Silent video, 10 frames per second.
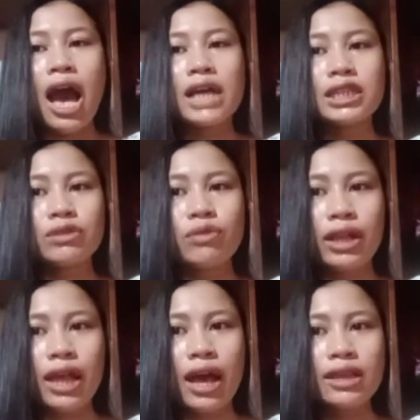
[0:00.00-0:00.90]
as
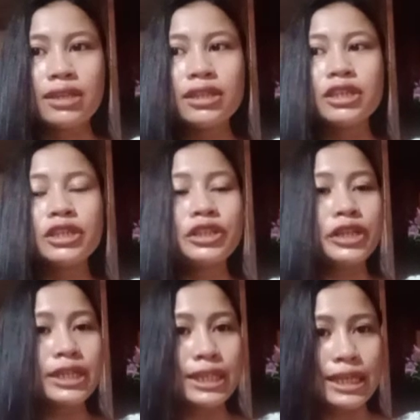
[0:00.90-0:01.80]
well as
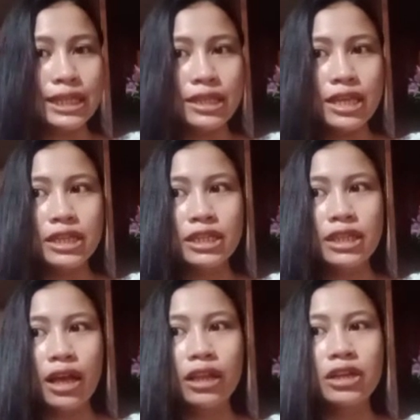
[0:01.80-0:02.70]
increasing
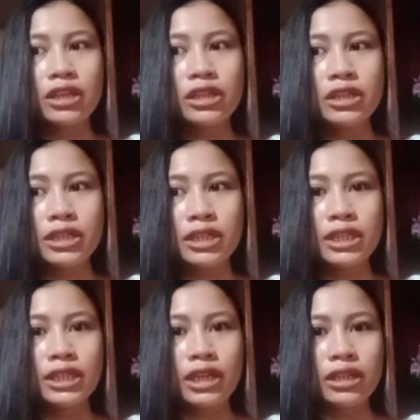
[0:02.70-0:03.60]
digital literacy
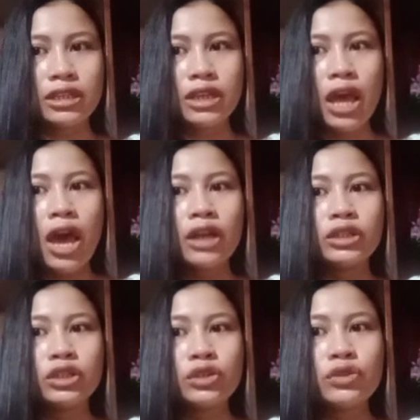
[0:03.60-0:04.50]
skills
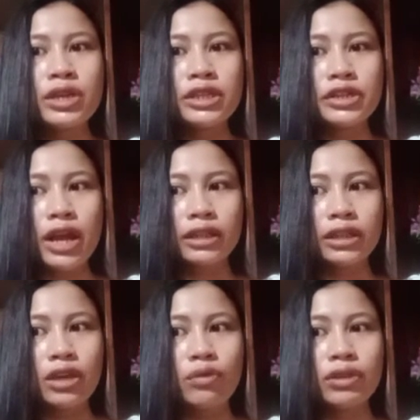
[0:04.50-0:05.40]
through
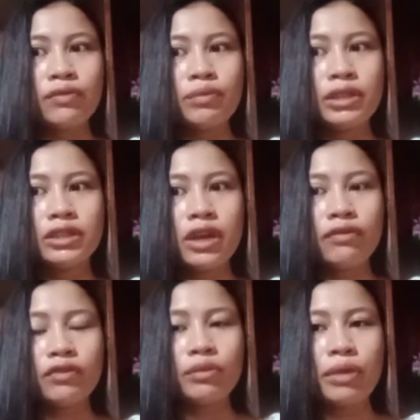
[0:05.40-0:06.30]
interacting with media
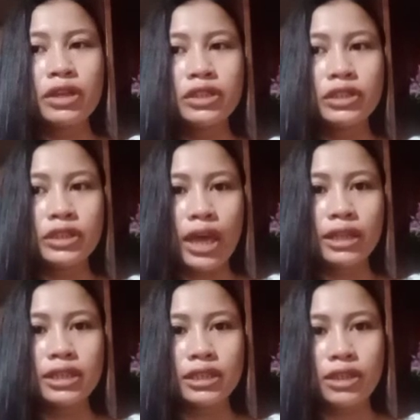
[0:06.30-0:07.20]
information
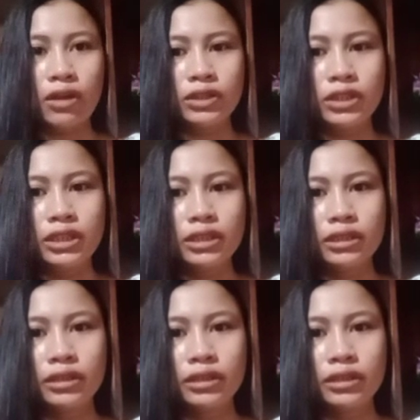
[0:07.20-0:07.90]
and technology.